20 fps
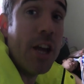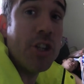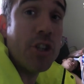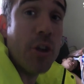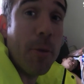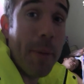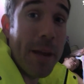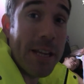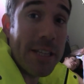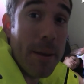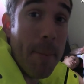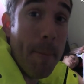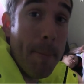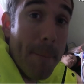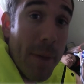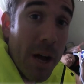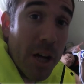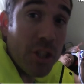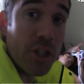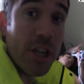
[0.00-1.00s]
So it makes it
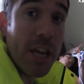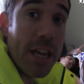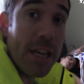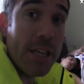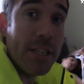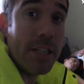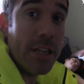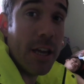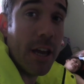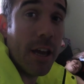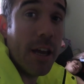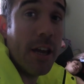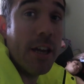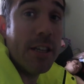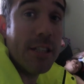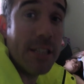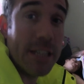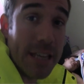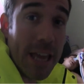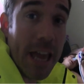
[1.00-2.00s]
much easier
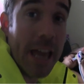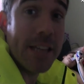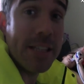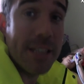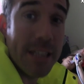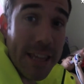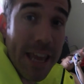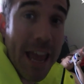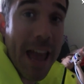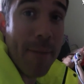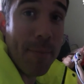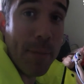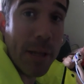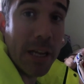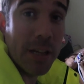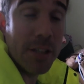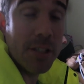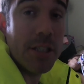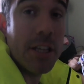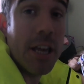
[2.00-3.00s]
to get to the
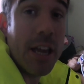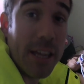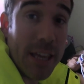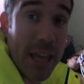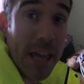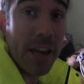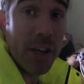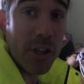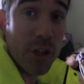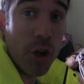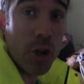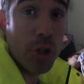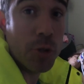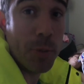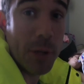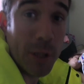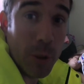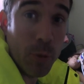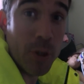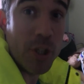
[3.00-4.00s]
ambulance, get her to
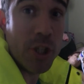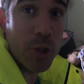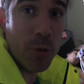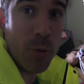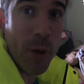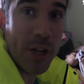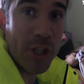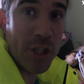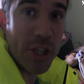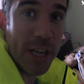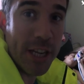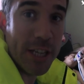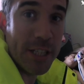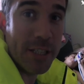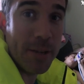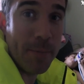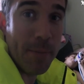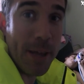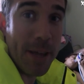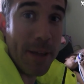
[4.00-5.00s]
hospital, which is where she
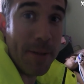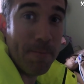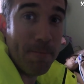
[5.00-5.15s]
needs to be.